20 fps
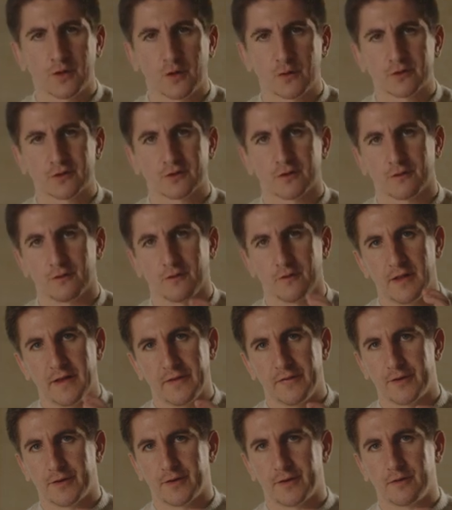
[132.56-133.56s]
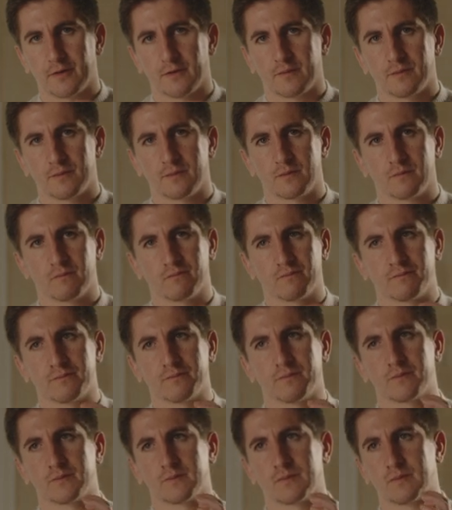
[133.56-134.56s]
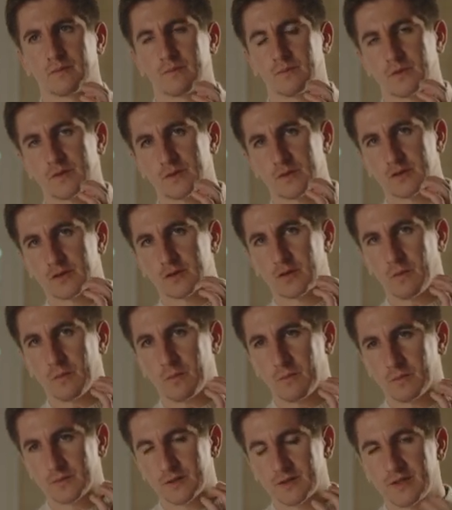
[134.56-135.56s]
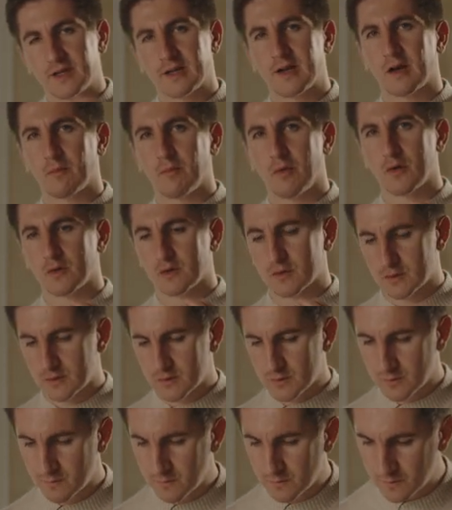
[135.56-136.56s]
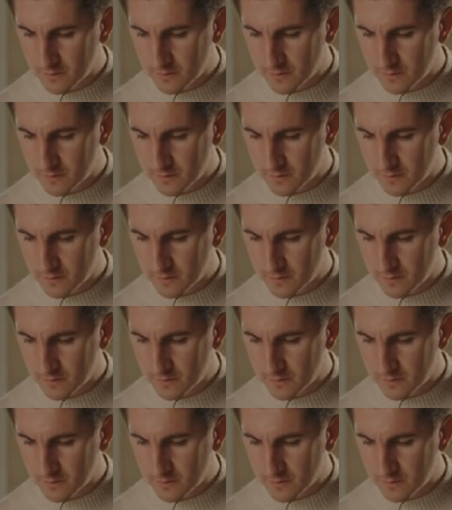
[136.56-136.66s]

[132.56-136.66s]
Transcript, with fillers: notes of leather, some cigar box,